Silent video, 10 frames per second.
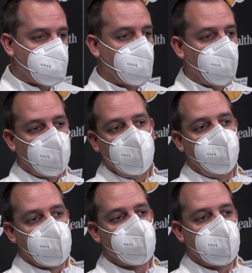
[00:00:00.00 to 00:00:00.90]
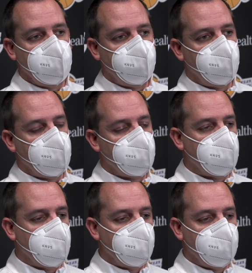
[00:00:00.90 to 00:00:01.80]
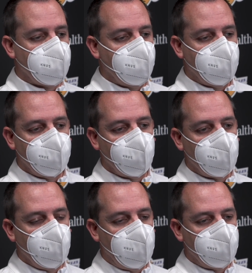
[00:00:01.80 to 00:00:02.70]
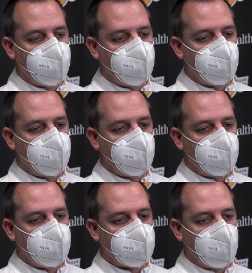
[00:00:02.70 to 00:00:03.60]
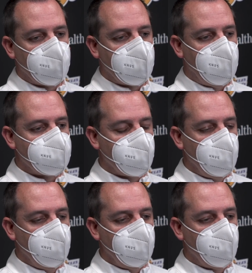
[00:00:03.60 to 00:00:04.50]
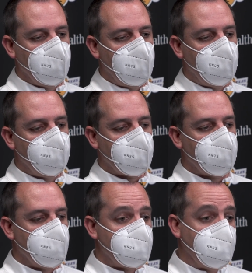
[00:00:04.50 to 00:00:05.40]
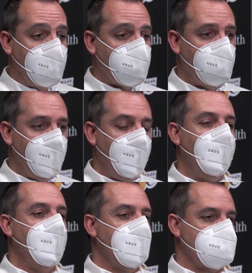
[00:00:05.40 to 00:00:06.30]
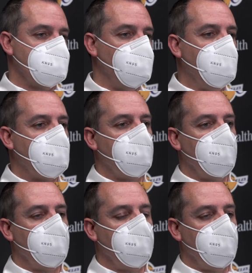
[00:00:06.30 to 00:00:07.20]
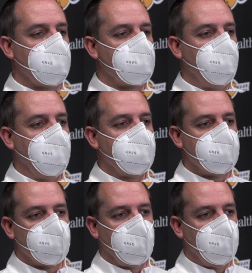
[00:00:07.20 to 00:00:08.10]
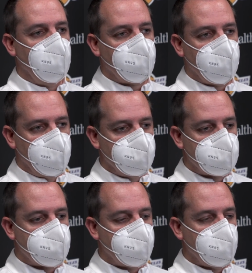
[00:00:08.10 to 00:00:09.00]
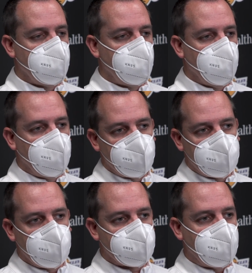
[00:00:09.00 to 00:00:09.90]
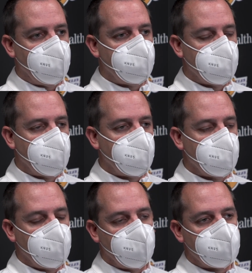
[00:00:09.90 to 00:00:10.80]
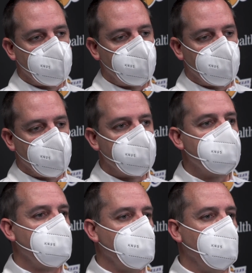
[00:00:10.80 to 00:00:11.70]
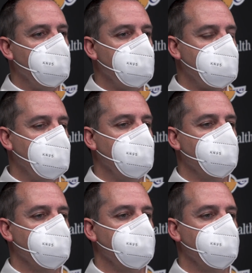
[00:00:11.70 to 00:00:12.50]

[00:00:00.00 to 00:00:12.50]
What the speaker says: played well individually, but again, when you have the type of guys that we have that can attack and still make extra passes when the help comes, you have a chance to have to produce the way we did tonight.